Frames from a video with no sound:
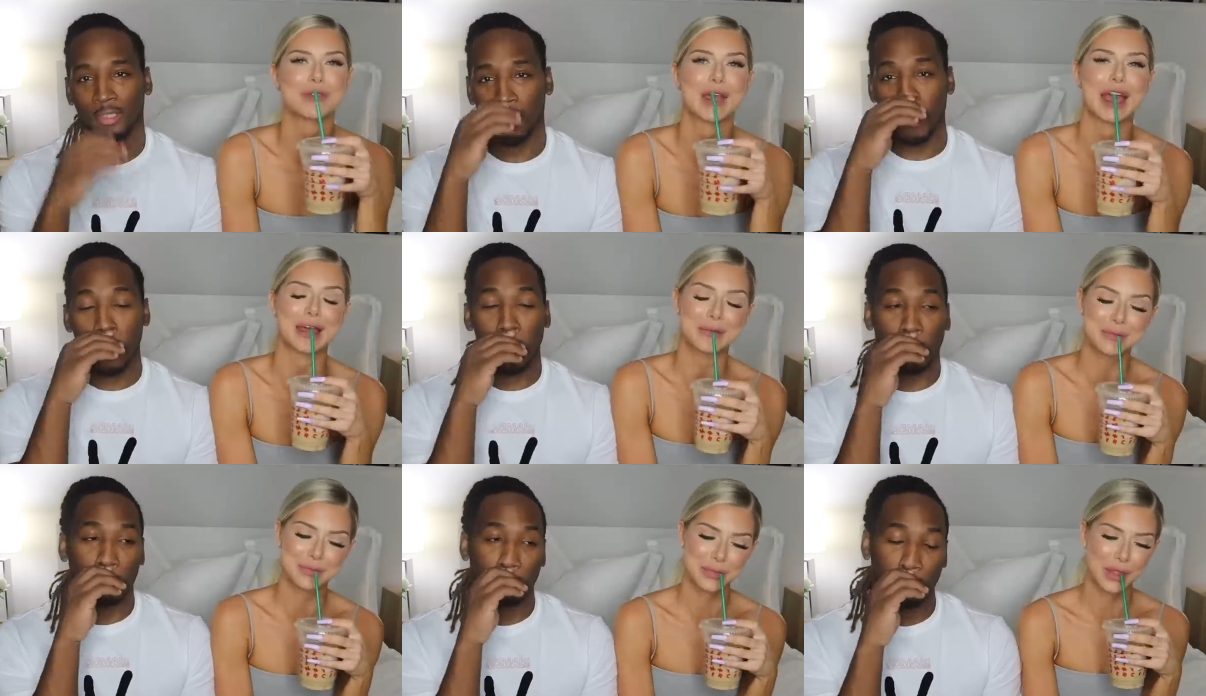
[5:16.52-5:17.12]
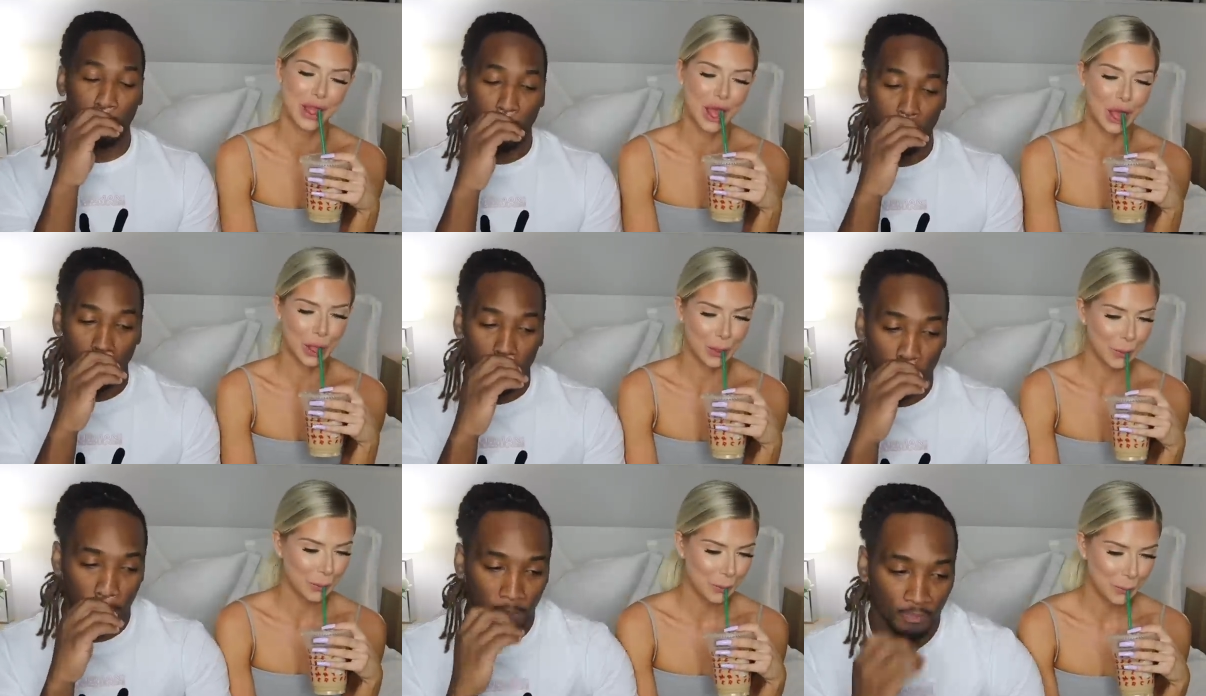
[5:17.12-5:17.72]
Speaker 1: Okay.
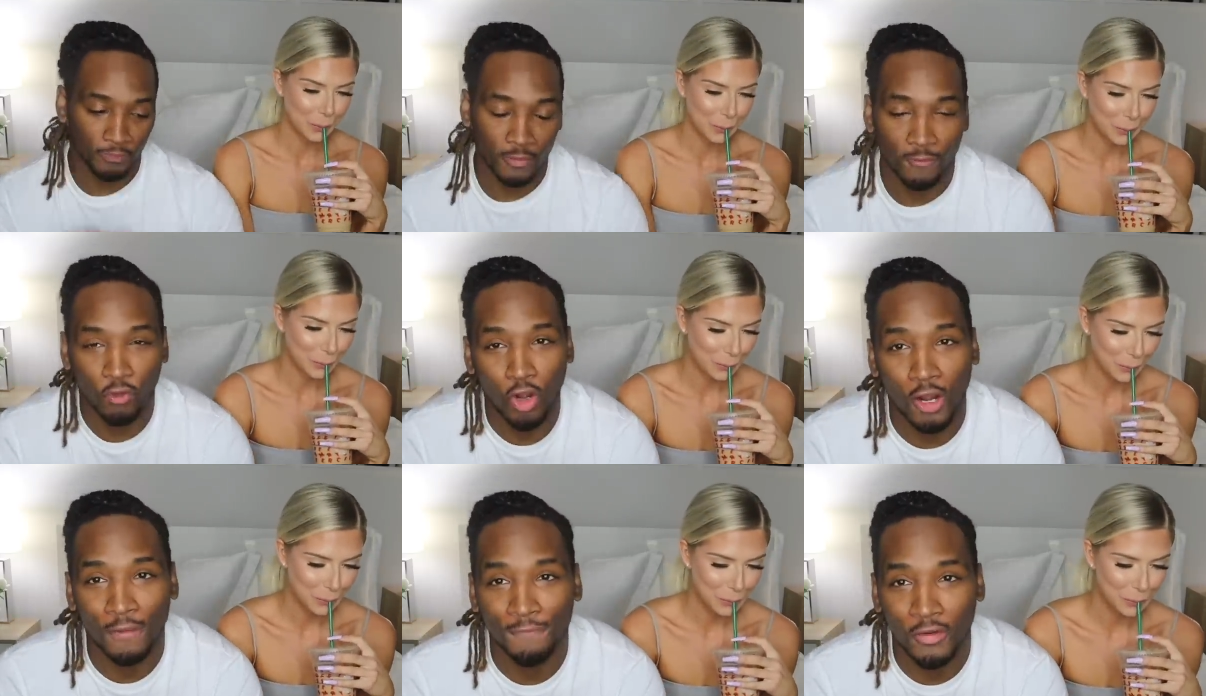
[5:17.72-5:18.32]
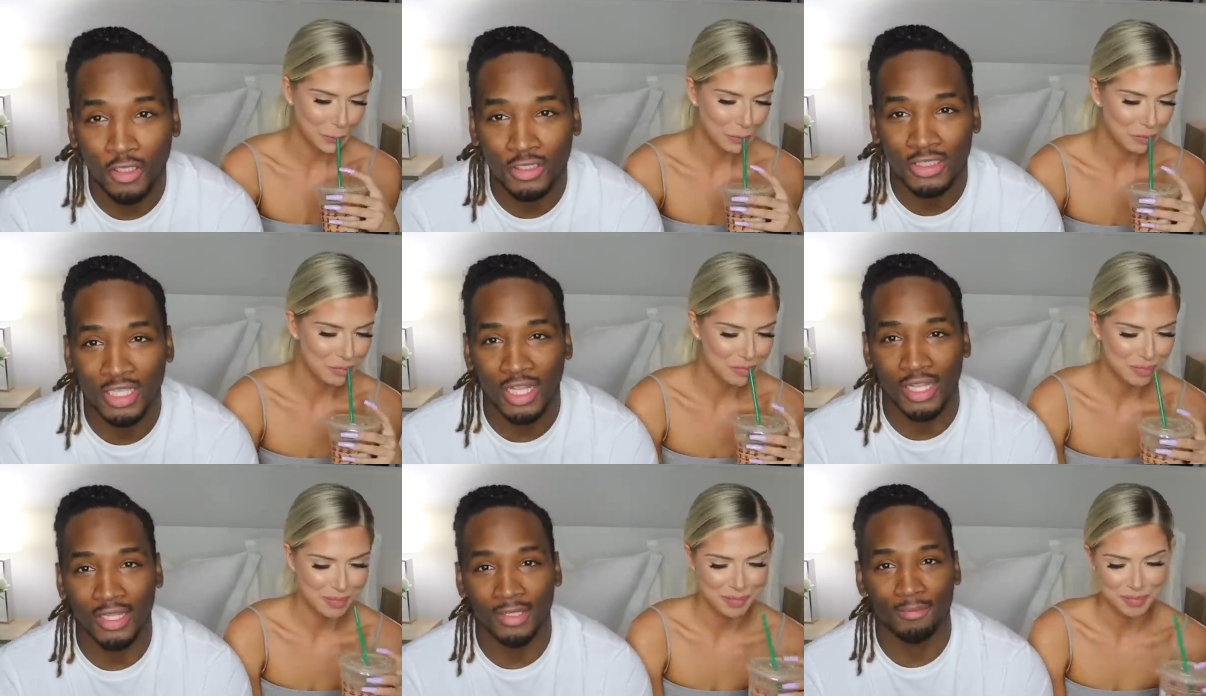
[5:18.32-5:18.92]
So for our first
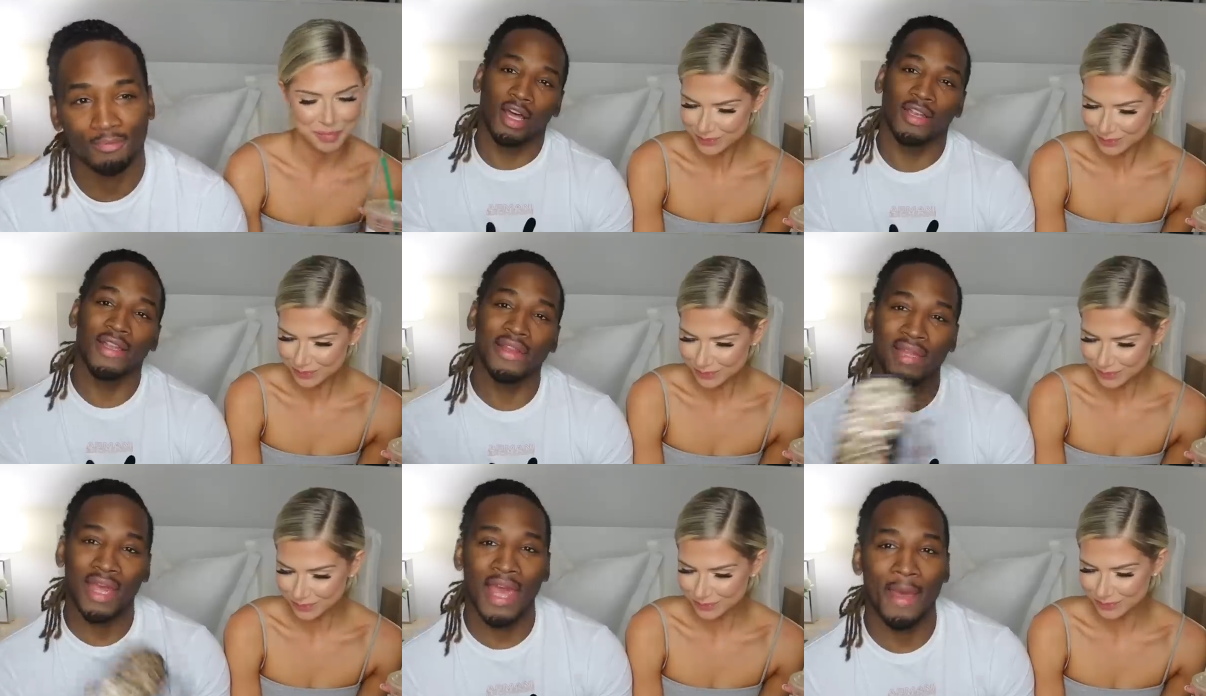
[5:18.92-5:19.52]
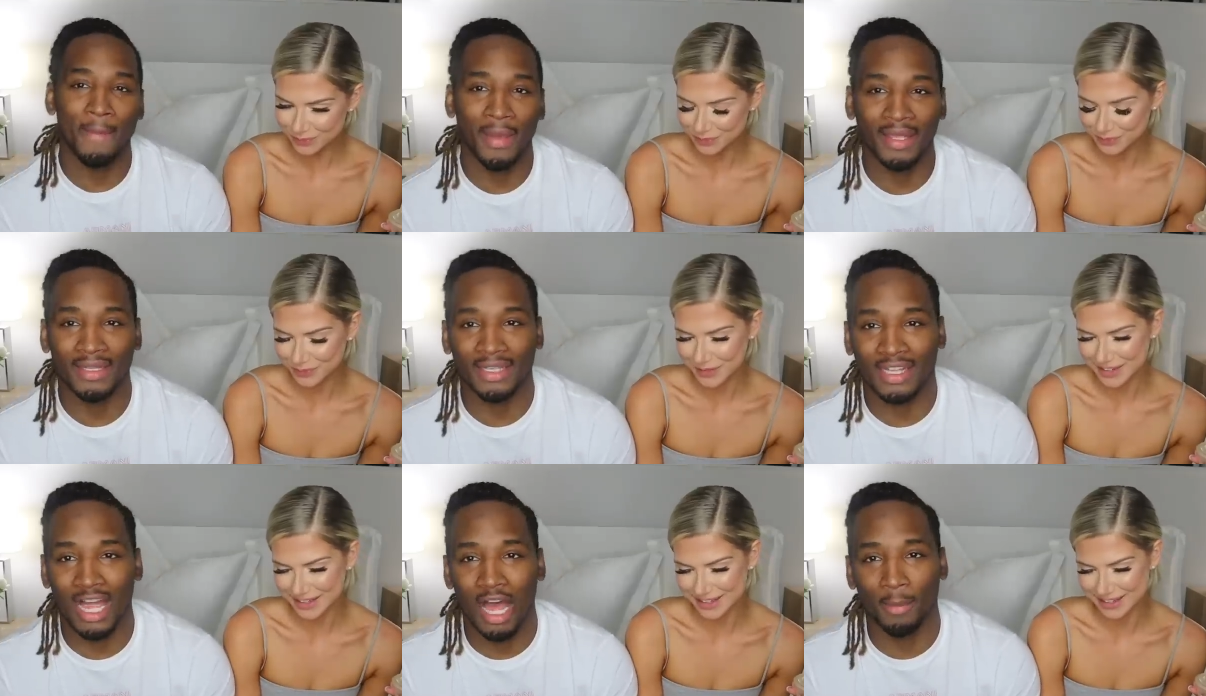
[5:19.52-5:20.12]
date, Alyssa had made
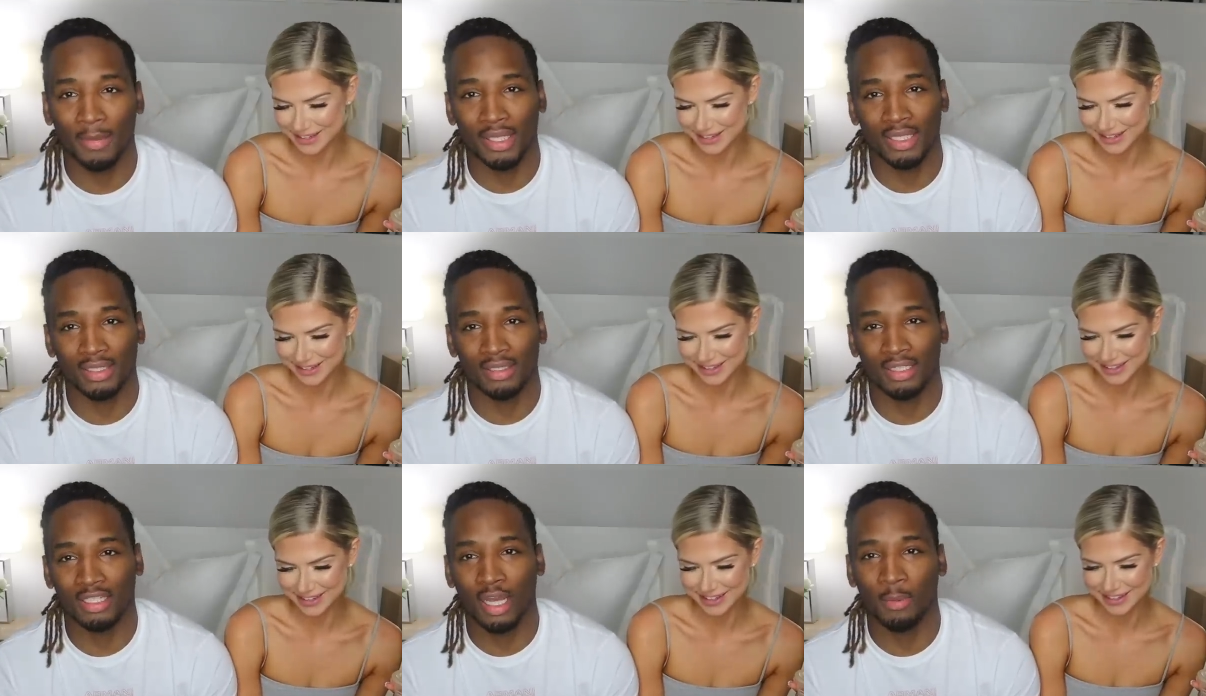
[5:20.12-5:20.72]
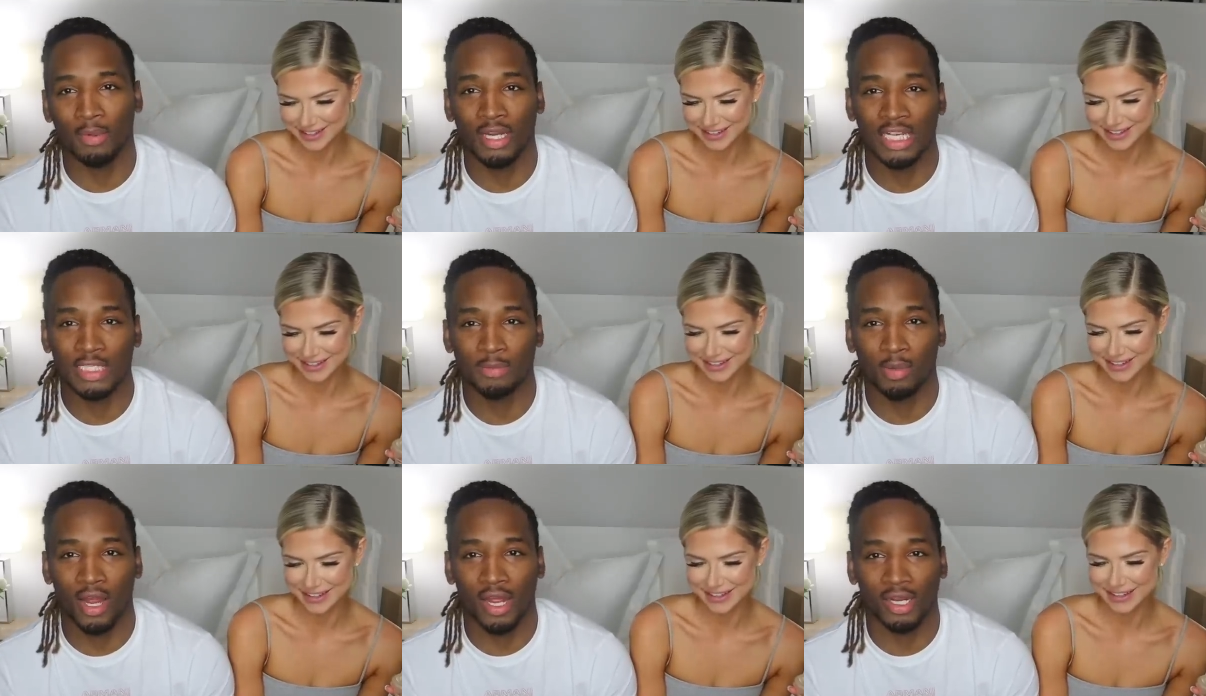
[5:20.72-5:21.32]
the comment a couple days
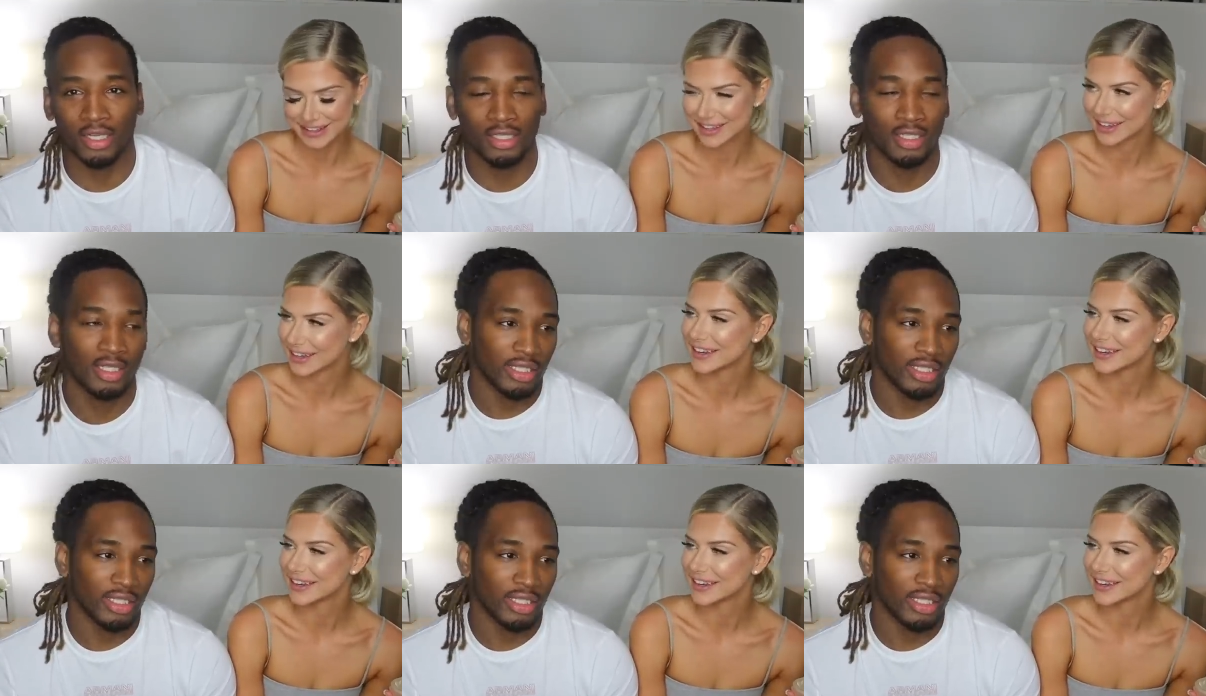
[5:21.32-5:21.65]
prior,